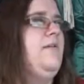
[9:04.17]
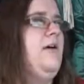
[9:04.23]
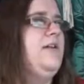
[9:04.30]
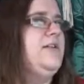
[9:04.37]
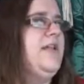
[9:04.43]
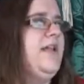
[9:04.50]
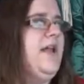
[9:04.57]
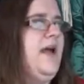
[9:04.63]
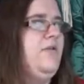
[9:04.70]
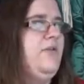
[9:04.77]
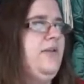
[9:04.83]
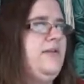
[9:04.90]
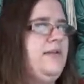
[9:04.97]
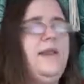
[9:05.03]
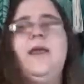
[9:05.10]
I'll dig out
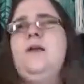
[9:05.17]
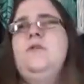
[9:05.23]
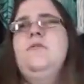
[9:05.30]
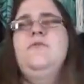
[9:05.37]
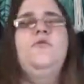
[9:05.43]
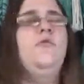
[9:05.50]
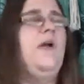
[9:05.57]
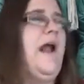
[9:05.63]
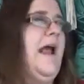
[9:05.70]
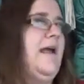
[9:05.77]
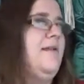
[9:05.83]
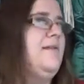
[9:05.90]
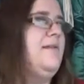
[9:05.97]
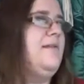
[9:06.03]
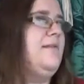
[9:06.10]
this layer of
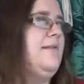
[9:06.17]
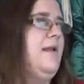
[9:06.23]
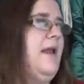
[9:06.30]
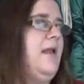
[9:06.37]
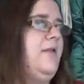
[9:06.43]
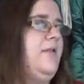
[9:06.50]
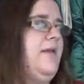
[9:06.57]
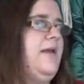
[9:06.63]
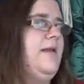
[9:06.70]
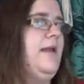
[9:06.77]
grass, and then